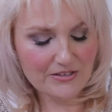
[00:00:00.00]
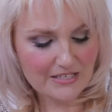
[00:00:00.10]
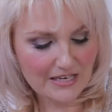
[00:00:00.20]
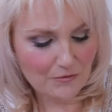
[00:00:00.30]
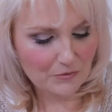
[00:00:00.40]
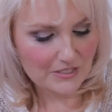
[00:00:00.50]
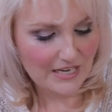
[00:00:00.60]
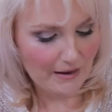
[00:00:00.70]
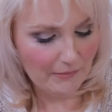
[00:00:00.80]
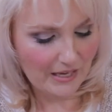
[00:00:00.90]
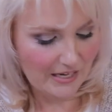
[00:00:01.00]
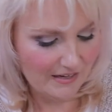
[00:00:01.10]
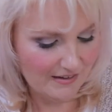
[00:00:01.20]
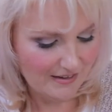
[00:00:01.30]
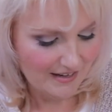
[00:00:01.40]
and the sun was coming
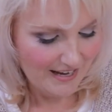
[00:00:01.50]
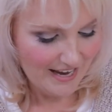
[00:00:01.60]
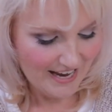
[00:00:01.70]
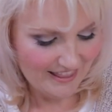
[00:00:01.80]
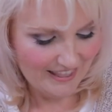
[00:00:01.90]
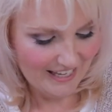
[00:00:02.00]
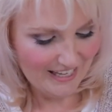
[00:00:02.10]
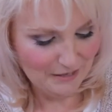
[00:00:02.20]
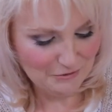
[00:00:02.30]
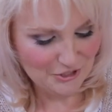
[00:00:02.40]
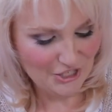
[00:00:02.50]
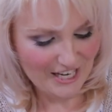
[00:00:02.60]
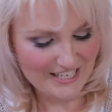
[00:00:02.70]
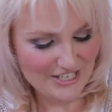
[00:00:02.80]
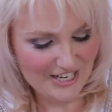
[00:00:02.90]
in and their hair was
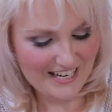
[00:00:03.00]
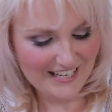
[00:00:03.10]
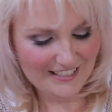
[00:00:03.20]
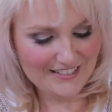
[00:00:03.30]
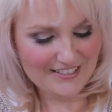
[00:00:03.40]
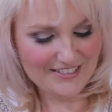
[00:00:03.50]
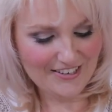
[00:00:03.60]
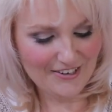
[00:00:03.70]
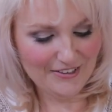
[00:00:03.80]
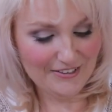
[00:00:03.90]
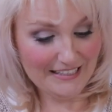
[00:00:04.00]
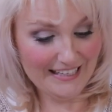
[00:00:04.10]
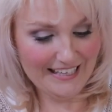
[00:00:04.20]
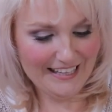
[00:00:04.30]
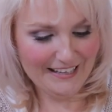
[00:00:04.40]
changing colours. So,
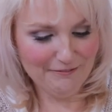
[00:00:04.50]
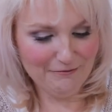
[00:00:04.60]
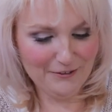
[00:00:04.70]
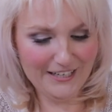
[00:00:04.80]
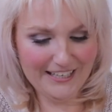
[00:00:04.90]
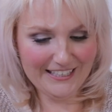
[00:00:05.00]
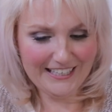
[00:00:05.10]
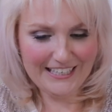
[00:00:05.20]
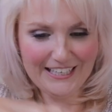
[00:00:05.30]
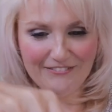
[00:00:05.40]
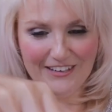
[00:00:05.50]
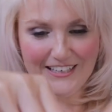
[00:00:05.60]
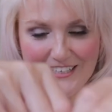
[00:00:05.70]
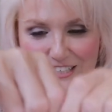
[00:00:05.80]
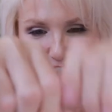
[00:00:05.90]
yeah, they're really clever.